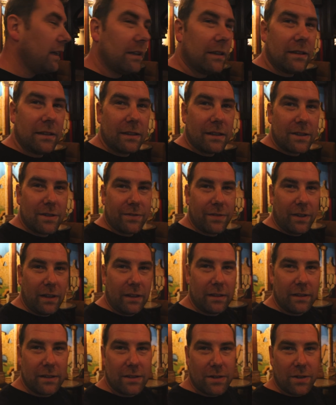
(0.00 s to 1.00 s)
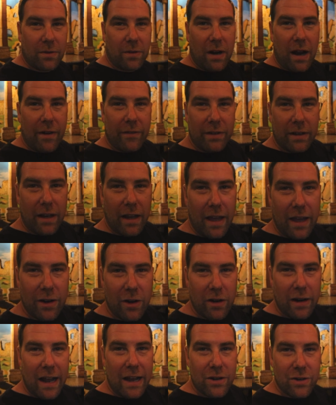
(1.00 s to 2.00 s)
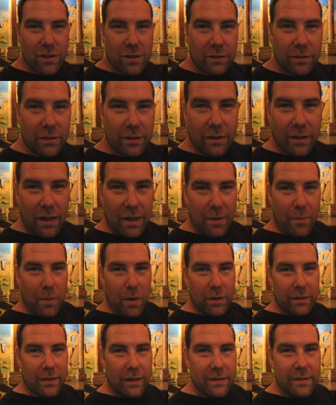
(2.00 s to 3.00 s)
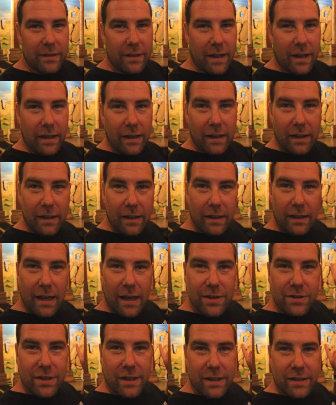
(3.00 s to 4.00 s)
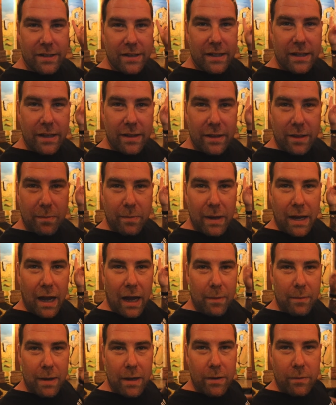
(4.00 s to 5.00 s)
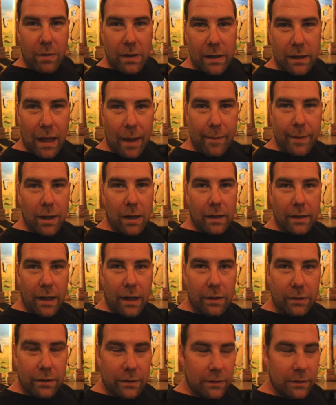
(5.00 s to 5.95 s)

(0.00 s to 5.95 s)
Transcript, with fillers: Yeah, it's fun. So we're having an international uh, birthday today, as you can see, and behind me, and we're in Lebanon now.